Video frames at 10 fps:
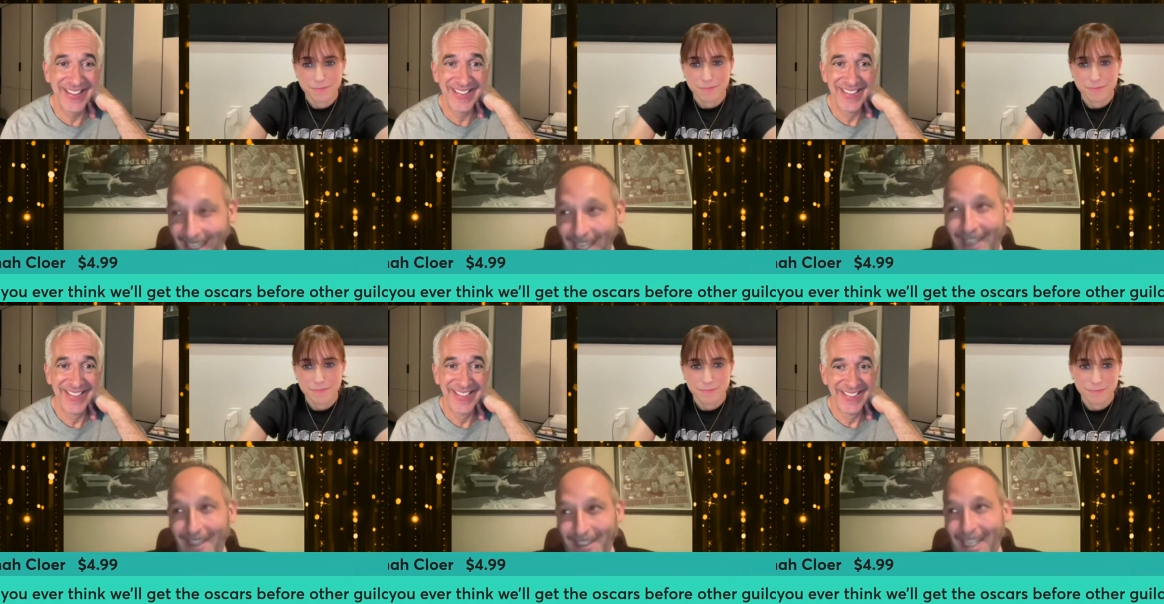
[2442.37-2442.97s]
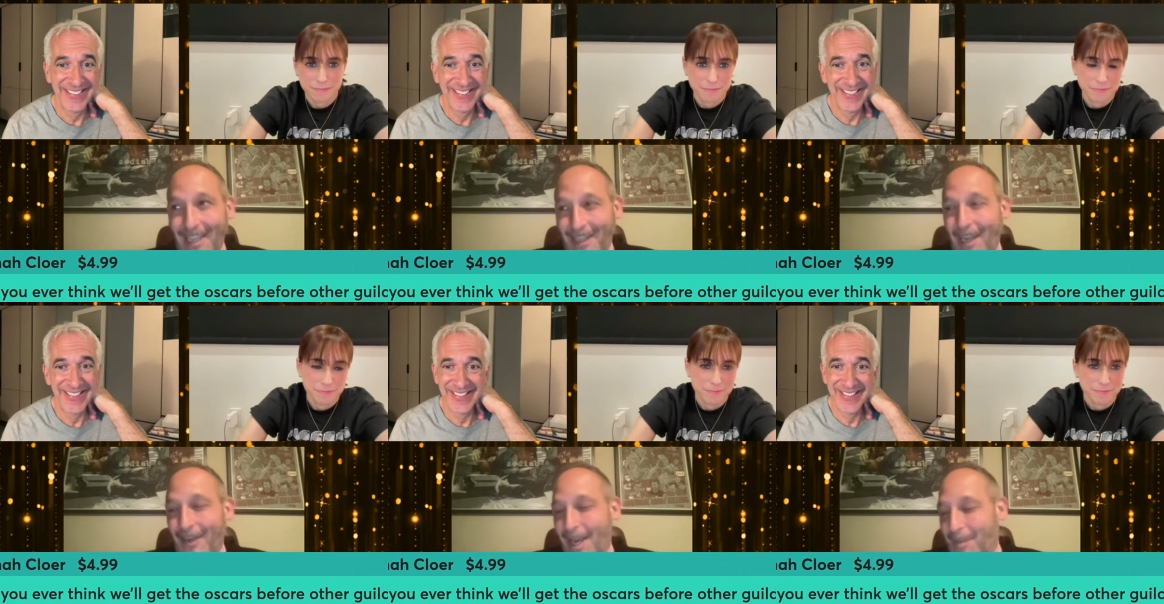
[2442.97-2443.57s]
Speaker 1: they
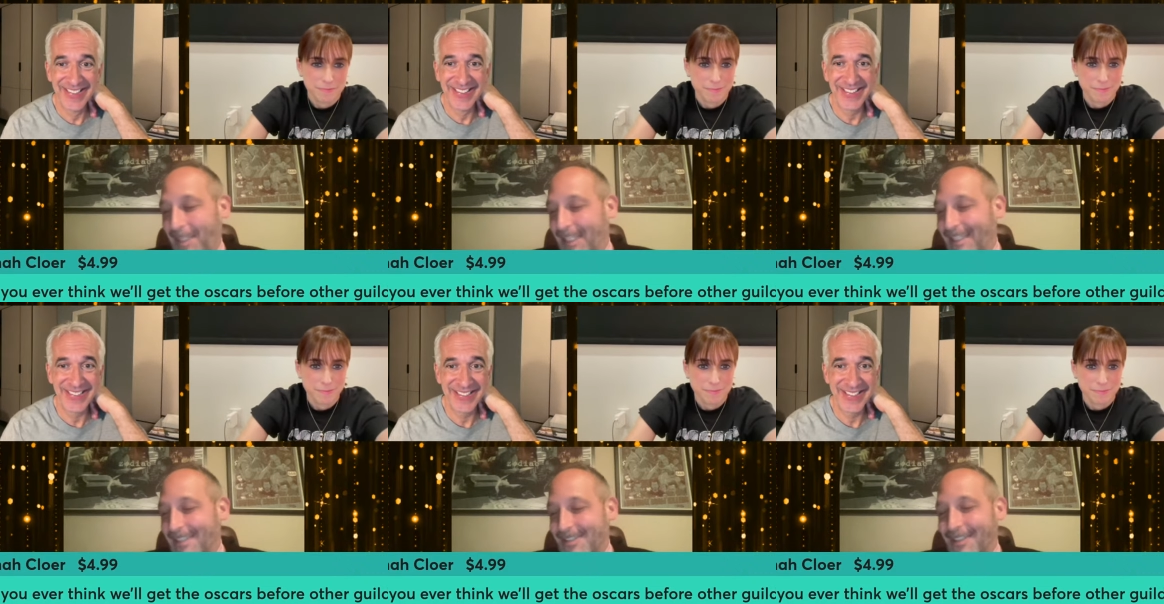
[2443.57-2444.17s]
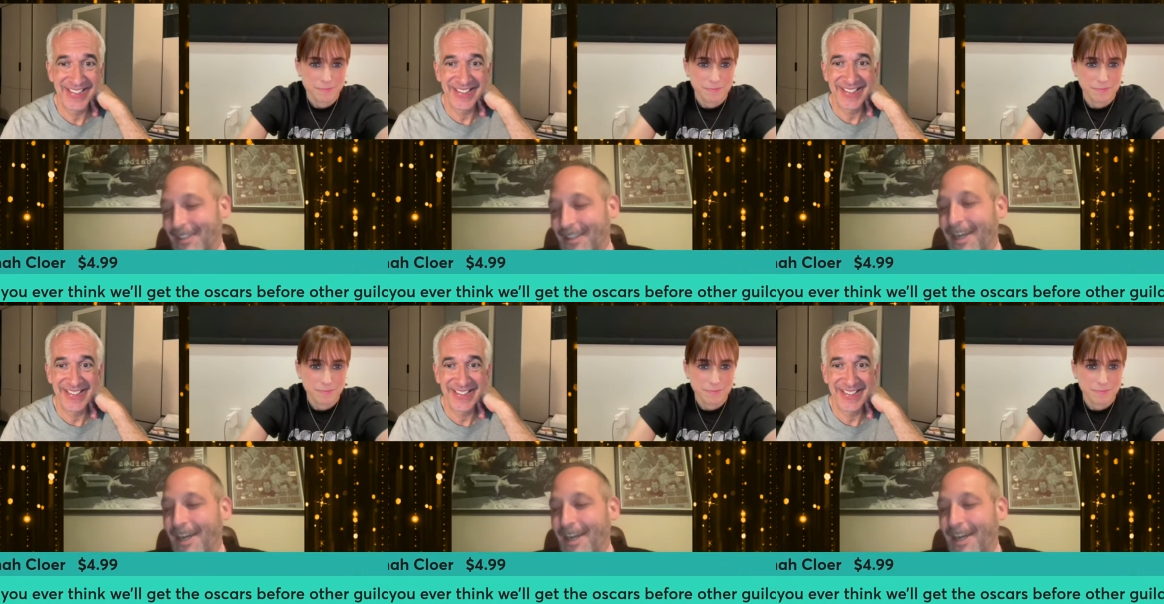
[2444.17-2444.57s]
are happening late this year.